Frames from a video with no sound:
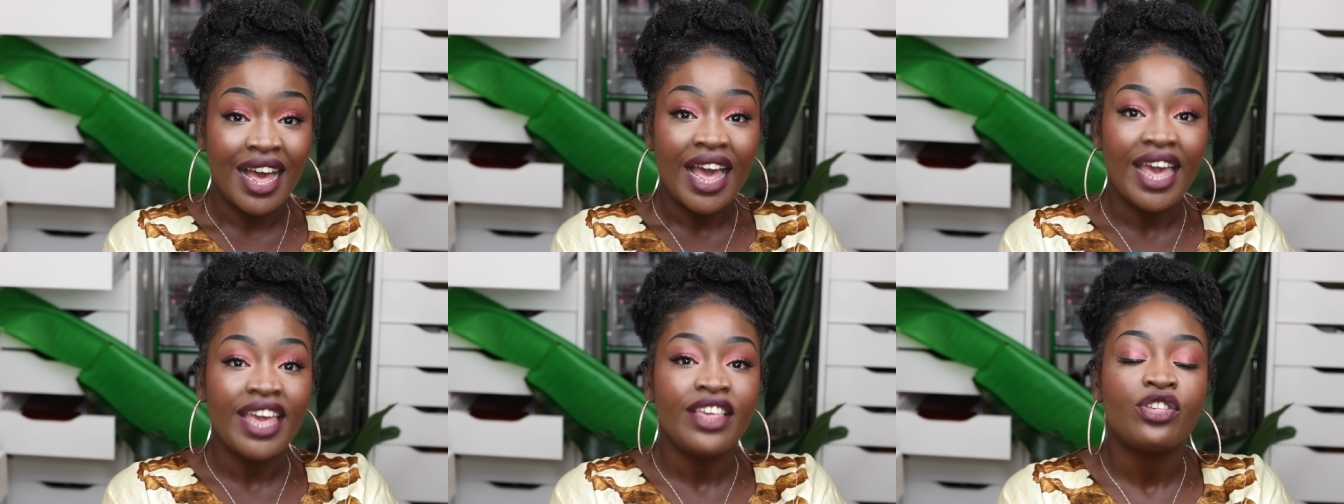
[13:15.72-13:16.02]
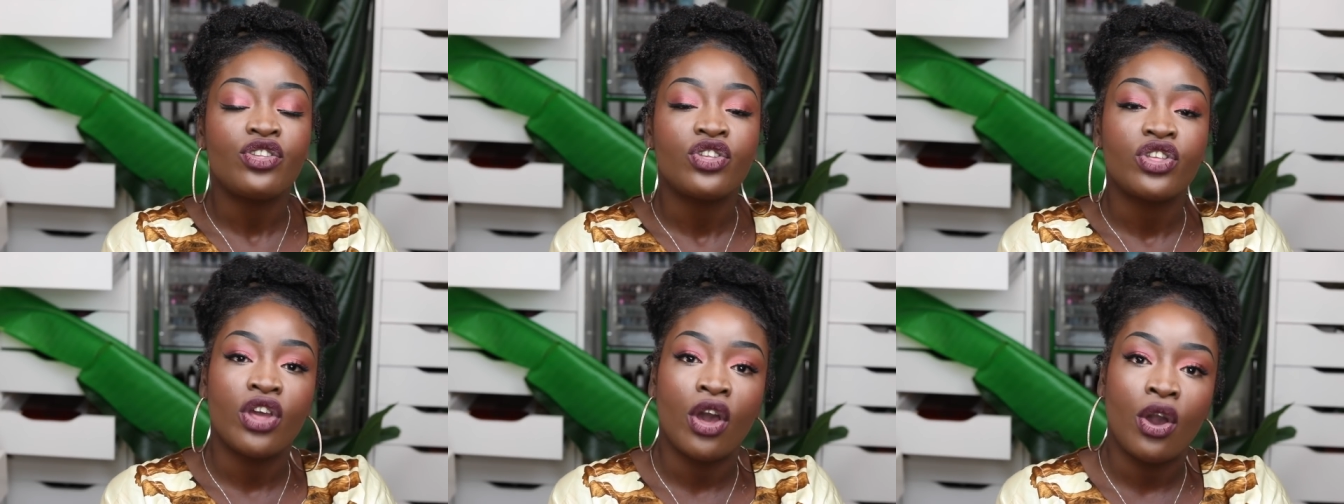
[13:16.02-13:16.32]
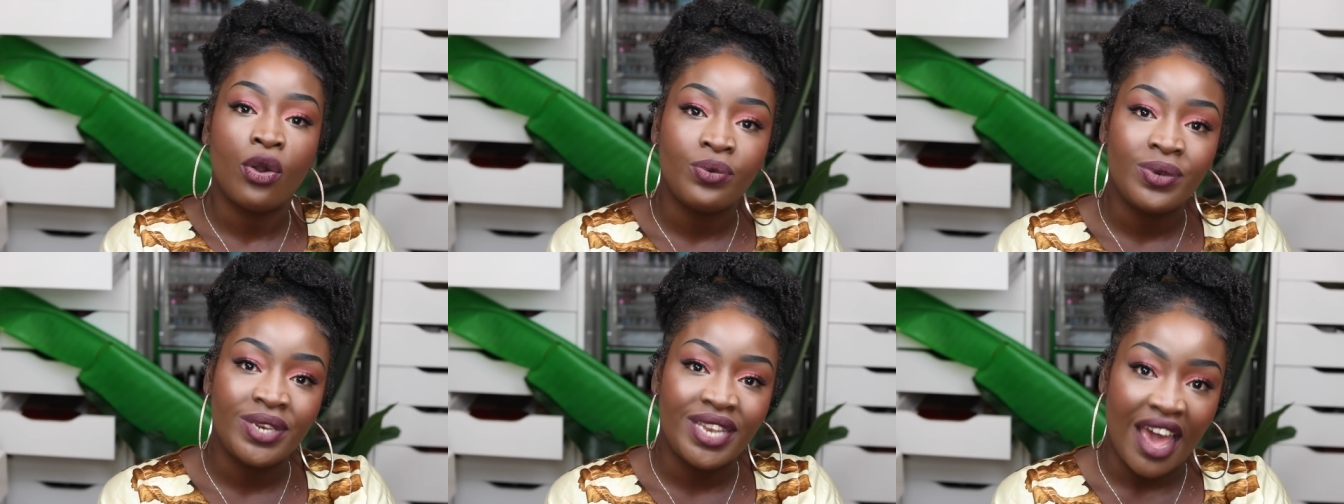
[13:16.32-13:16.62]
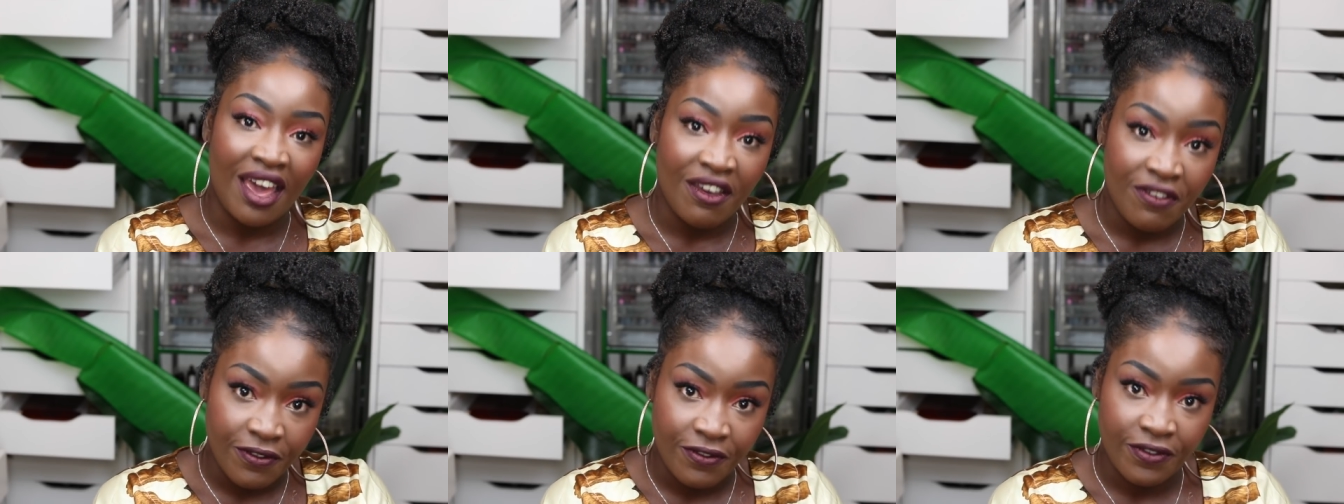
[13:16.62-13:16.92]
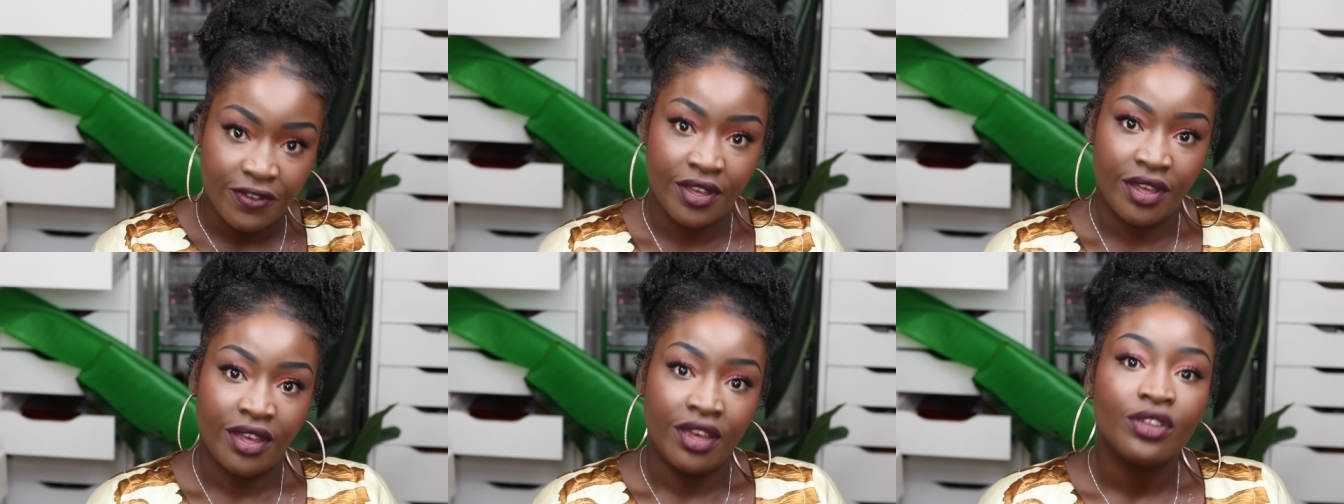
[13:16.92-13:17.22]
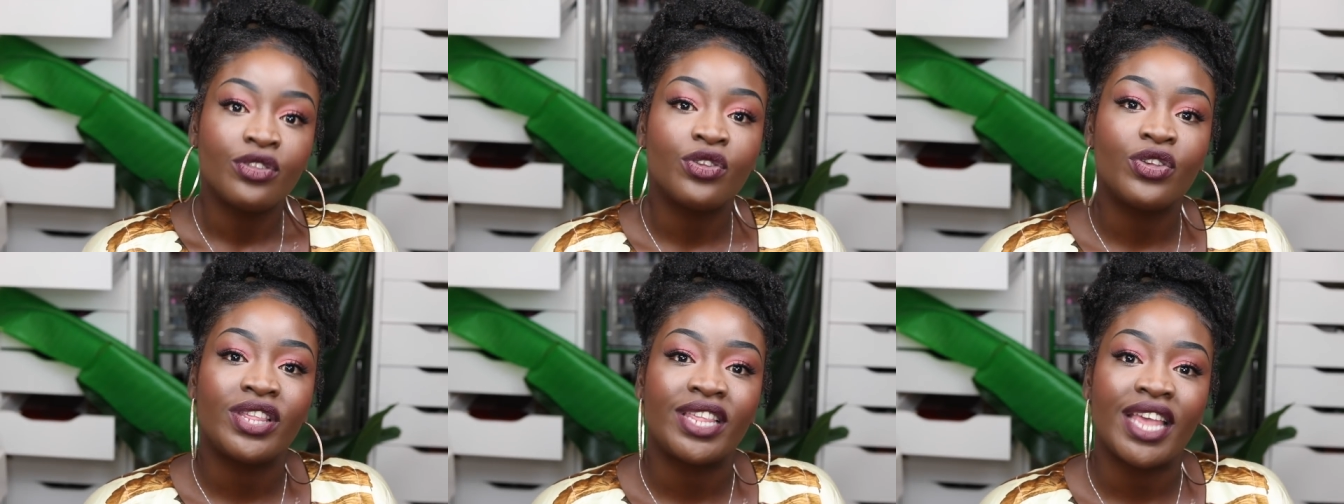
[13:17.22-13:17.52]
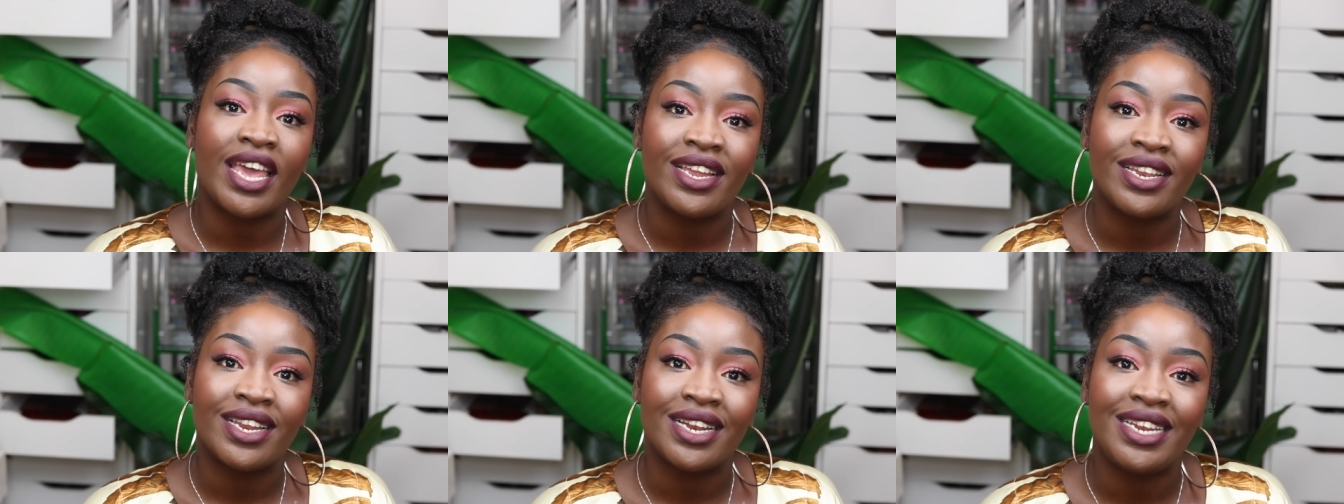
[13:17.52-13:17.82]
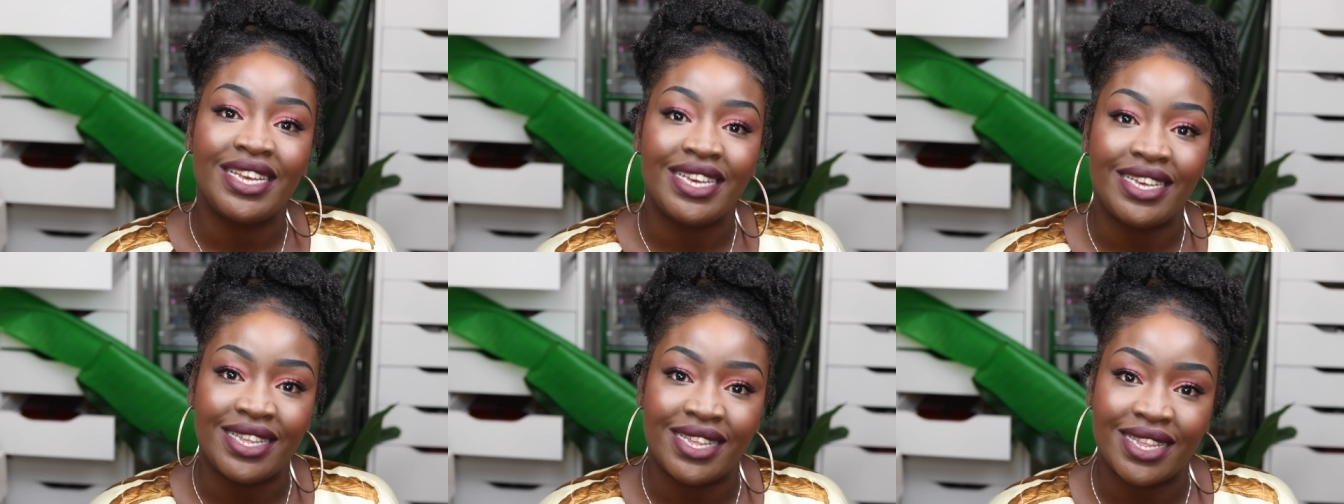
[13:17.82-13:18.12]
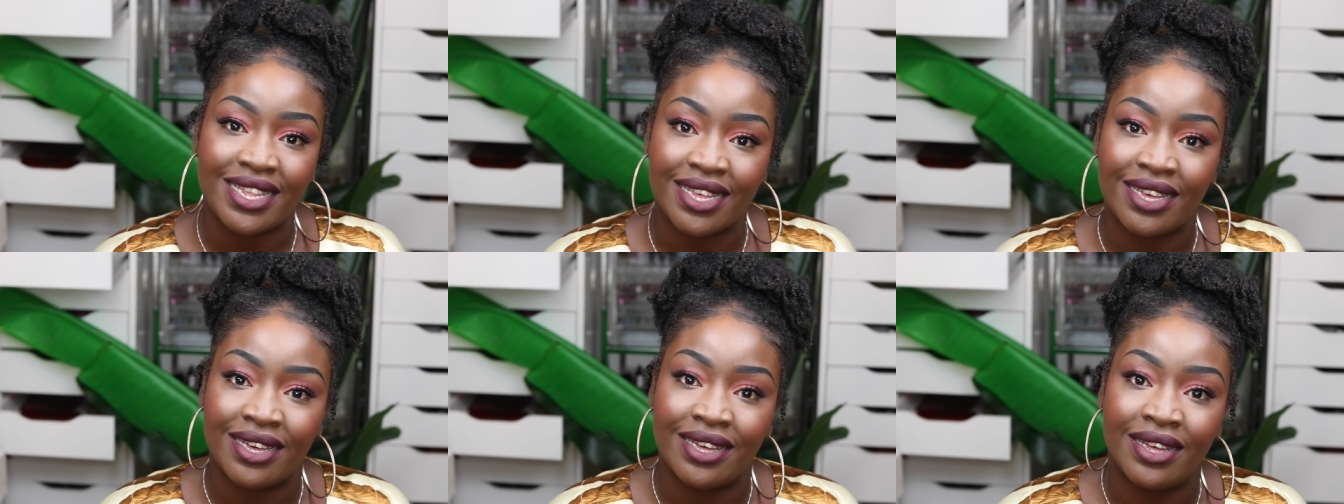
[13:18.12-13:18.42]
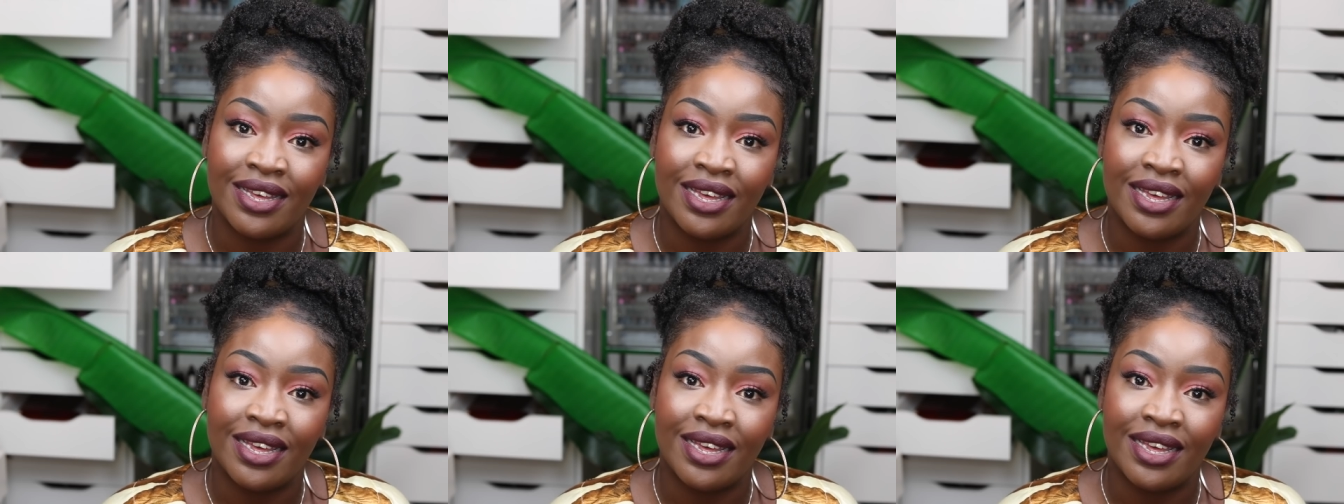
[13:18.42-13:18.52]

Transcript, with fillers: is tone deaf, to say the least.